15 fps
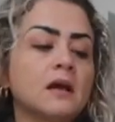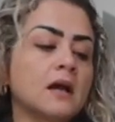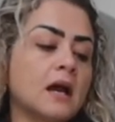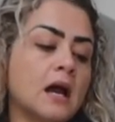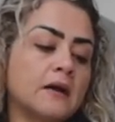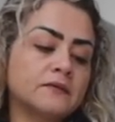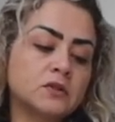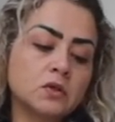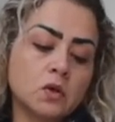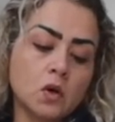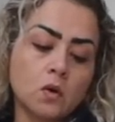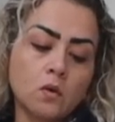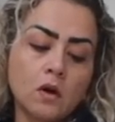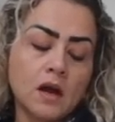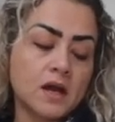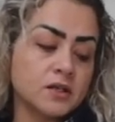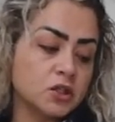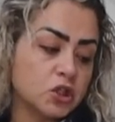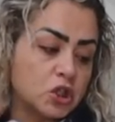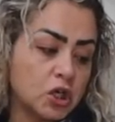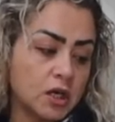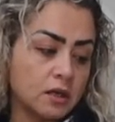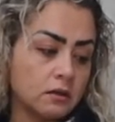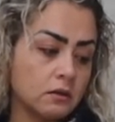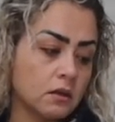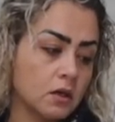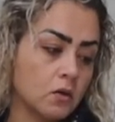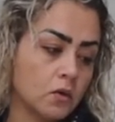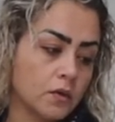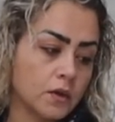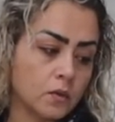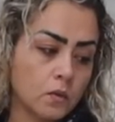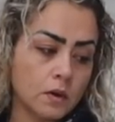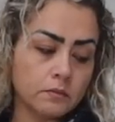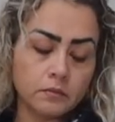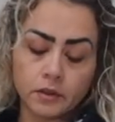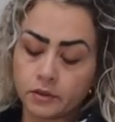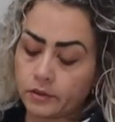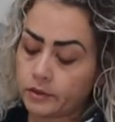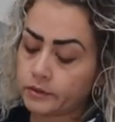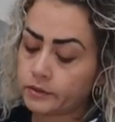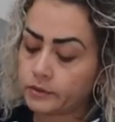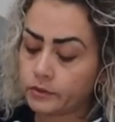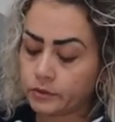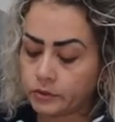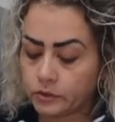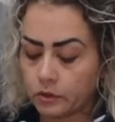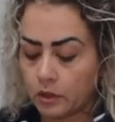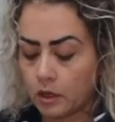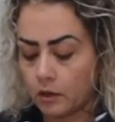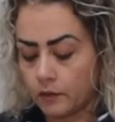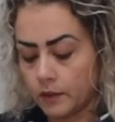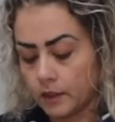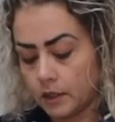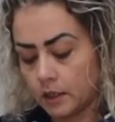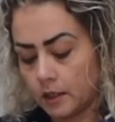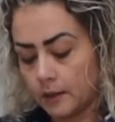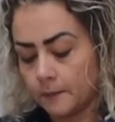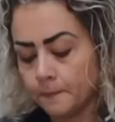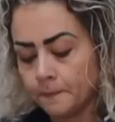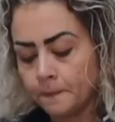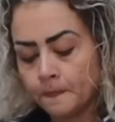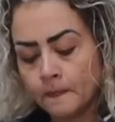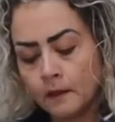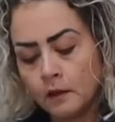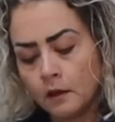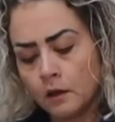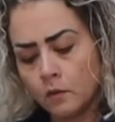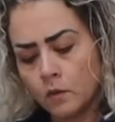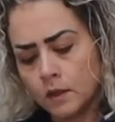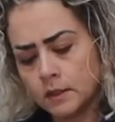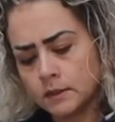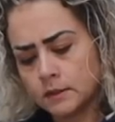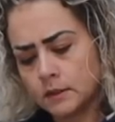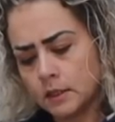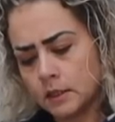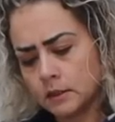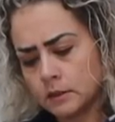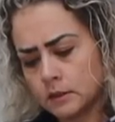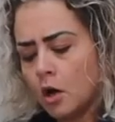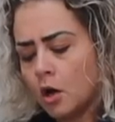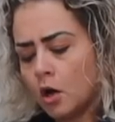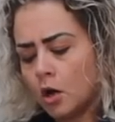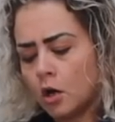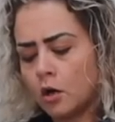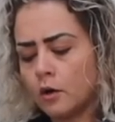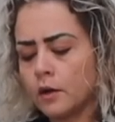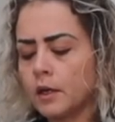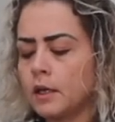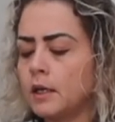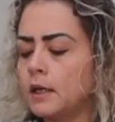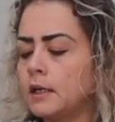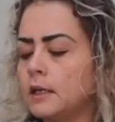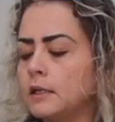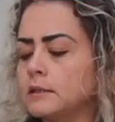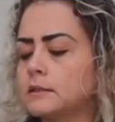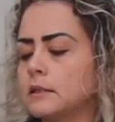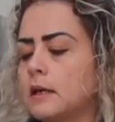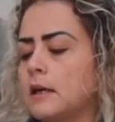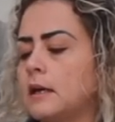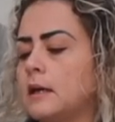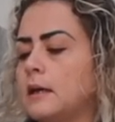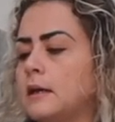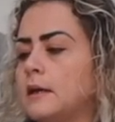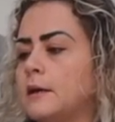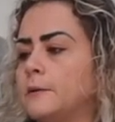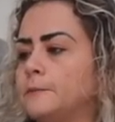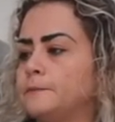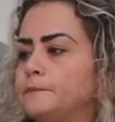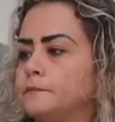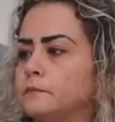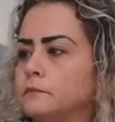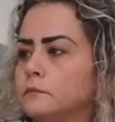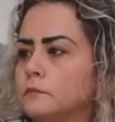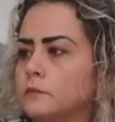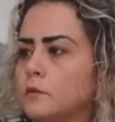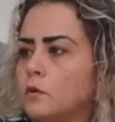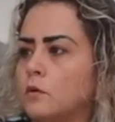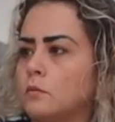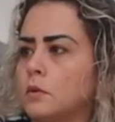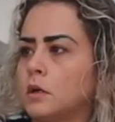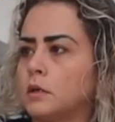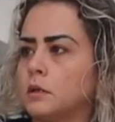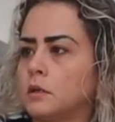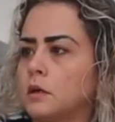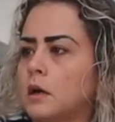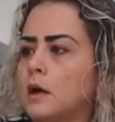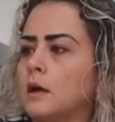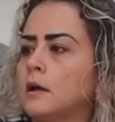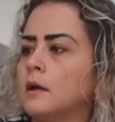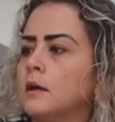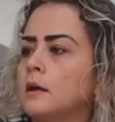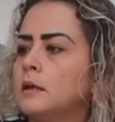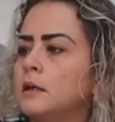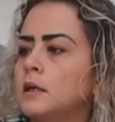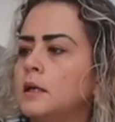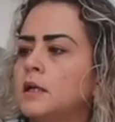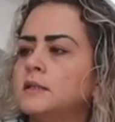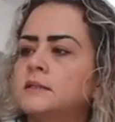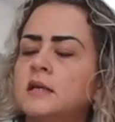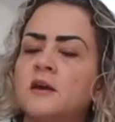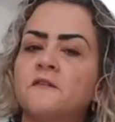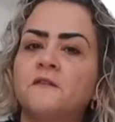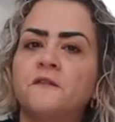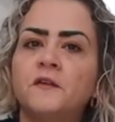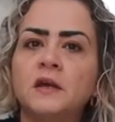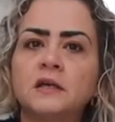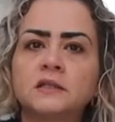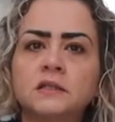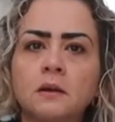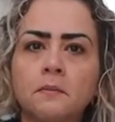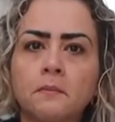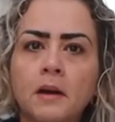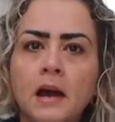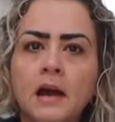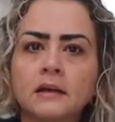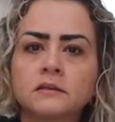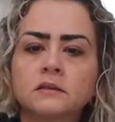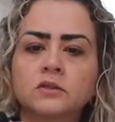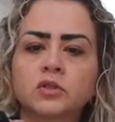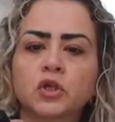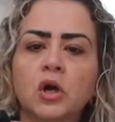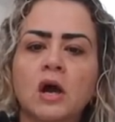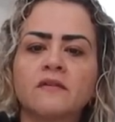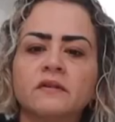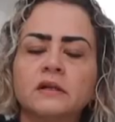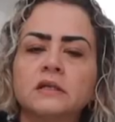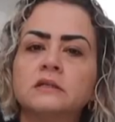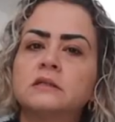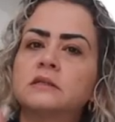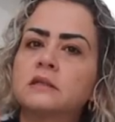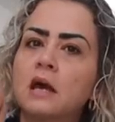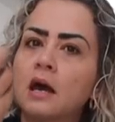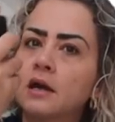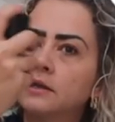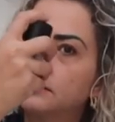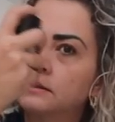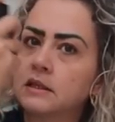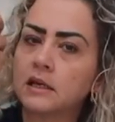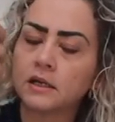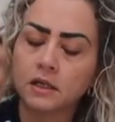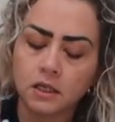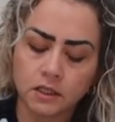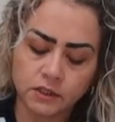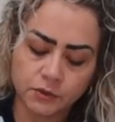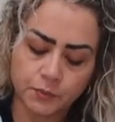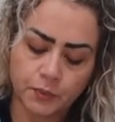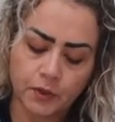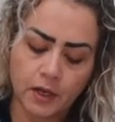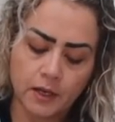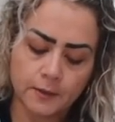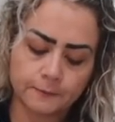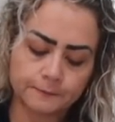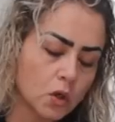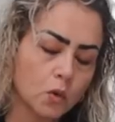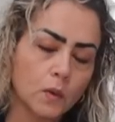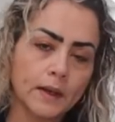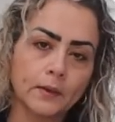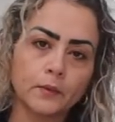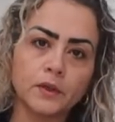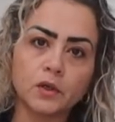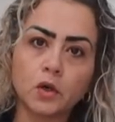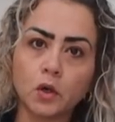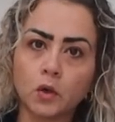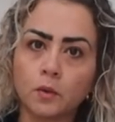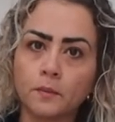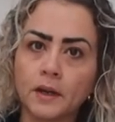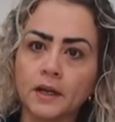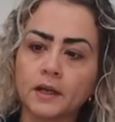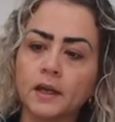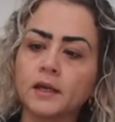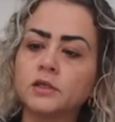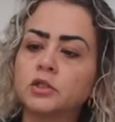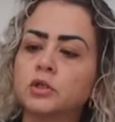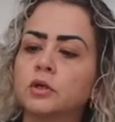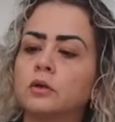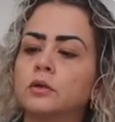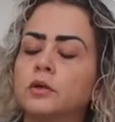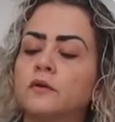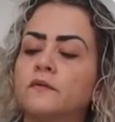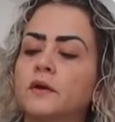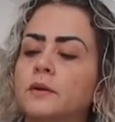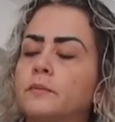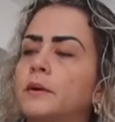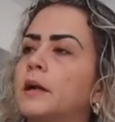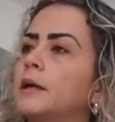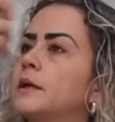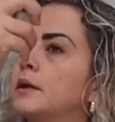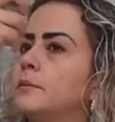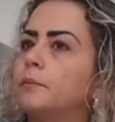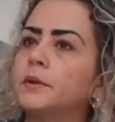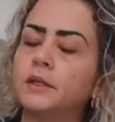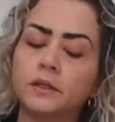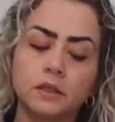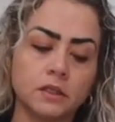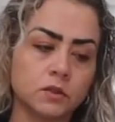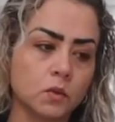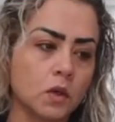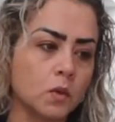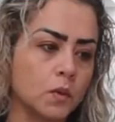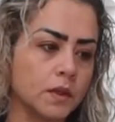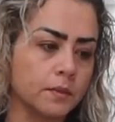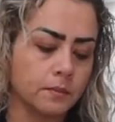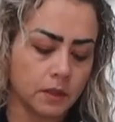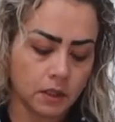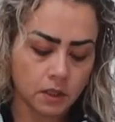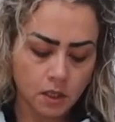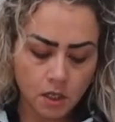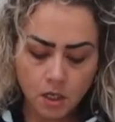And I have to go and change the other one because you saw how it came. And what is this? Oh, it is a, oh my God. It is a Fix Max traveling size setting spray. So when we go on vacation on November, I can bring this one with me.